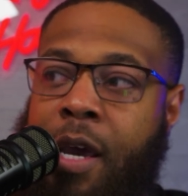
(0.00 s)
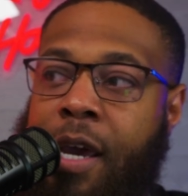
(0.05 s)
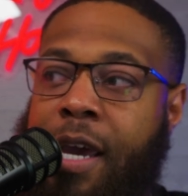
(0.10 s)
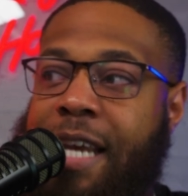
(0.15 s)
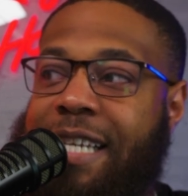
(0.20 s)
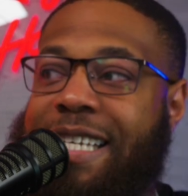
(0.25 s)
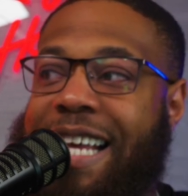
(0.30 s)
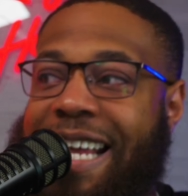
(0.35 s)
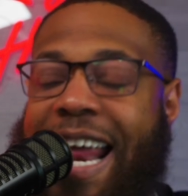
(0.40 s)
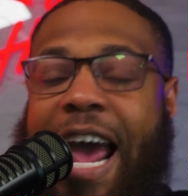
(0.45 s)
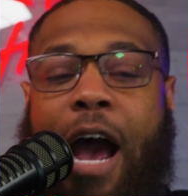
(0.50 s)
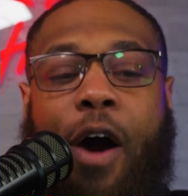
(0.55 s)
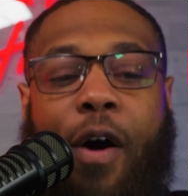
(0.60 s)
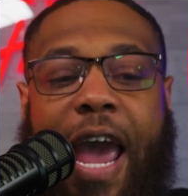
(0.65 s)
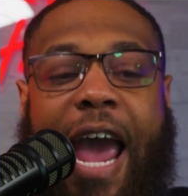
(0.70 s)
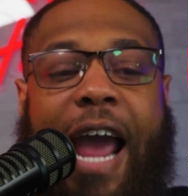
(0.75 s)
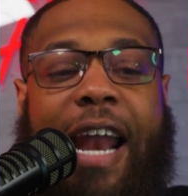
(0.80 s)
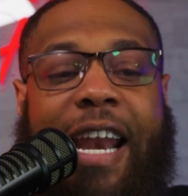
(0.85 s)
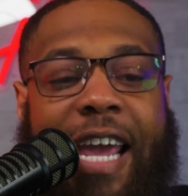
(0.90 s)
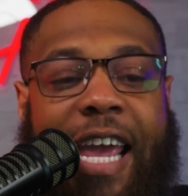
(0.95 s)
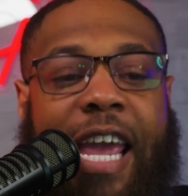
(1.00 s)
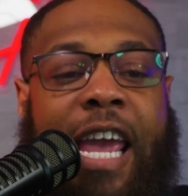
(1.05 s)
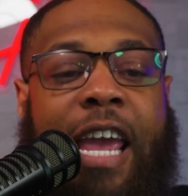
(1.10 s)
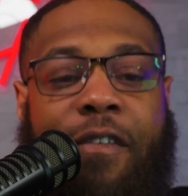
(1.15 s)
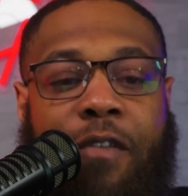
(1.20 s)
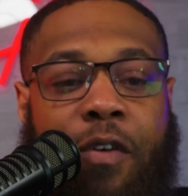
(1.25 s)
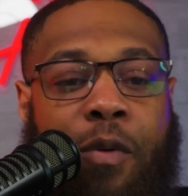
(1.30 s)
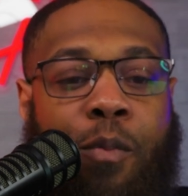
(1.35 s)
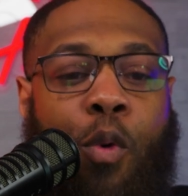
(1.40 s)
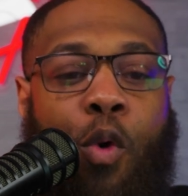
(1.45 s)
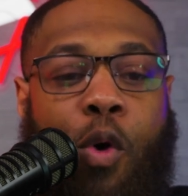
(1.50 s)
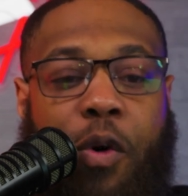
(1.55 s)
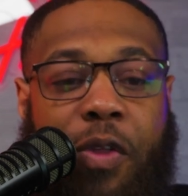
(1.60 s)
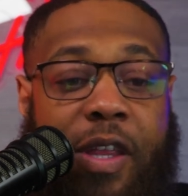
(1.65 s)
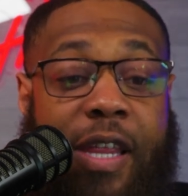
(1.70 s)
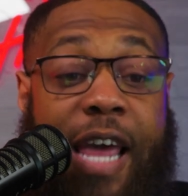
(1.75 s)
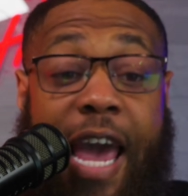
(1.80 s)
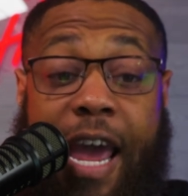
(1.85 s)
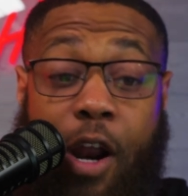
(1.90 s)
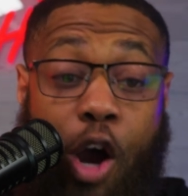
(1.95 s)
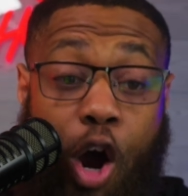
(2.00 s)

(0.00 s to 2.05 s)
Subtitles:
He's now adding even more than that.